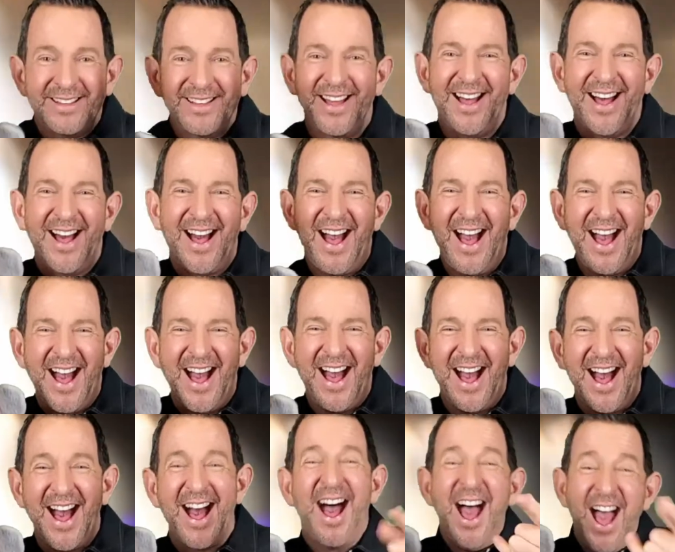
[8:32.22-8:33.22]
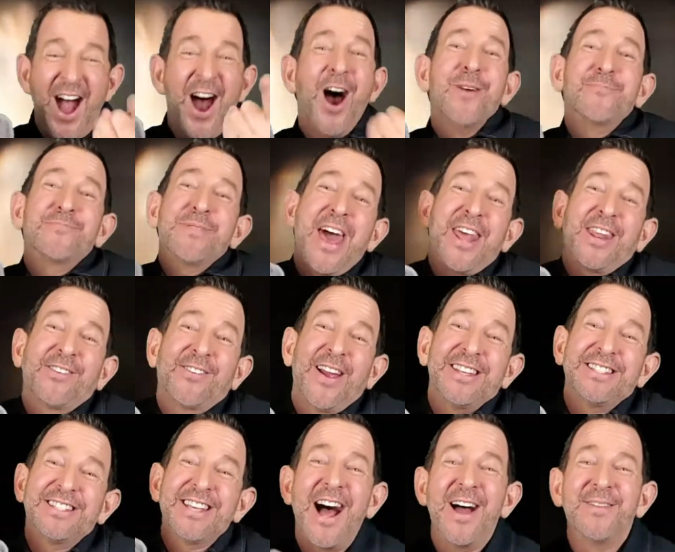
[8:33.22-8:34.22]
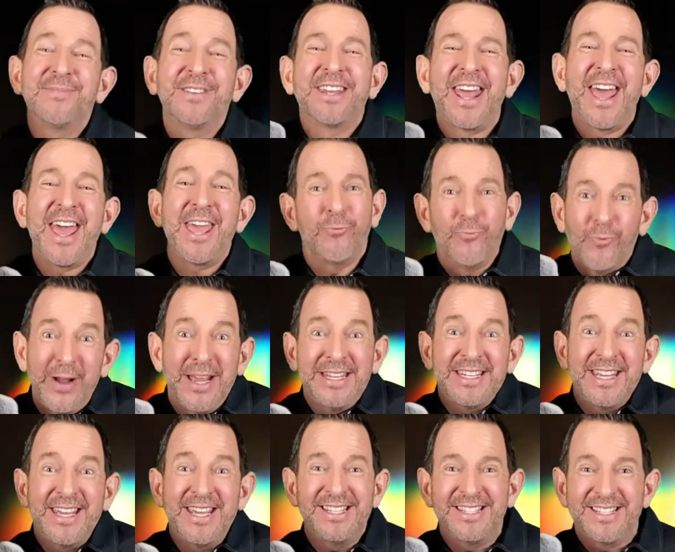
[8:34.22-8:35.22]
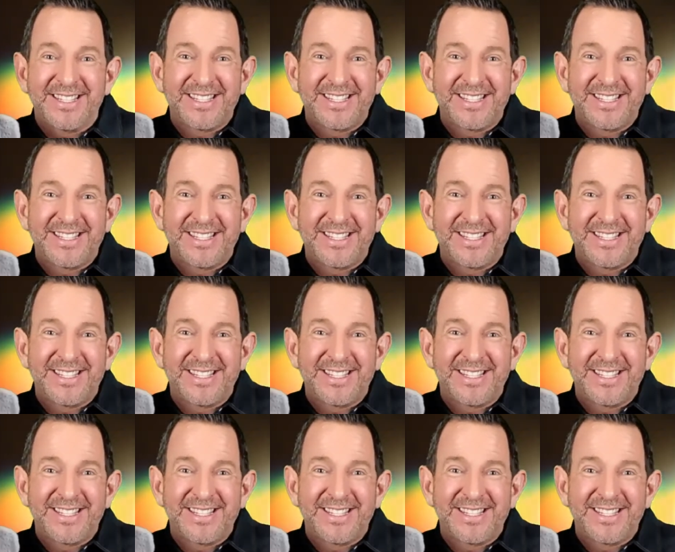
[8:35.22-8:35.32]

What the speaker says: Hope you had a great time today. We did.